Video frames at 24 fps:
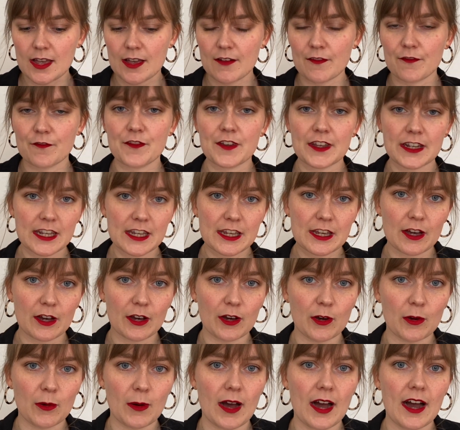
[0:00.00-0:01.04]

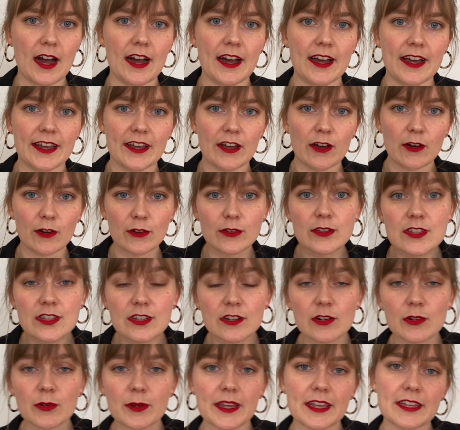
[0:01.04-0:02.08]
video, I
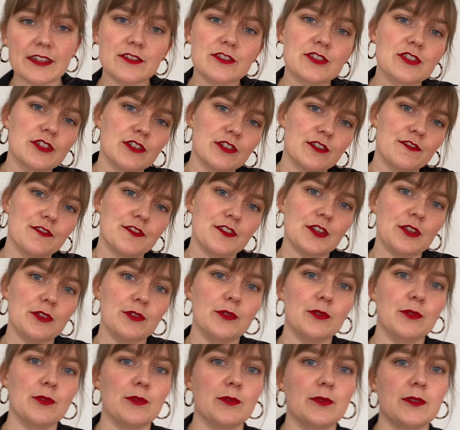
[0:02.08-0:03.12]
also
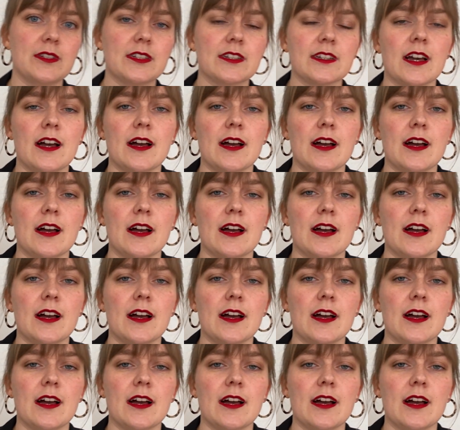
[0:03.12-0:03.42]
interviewed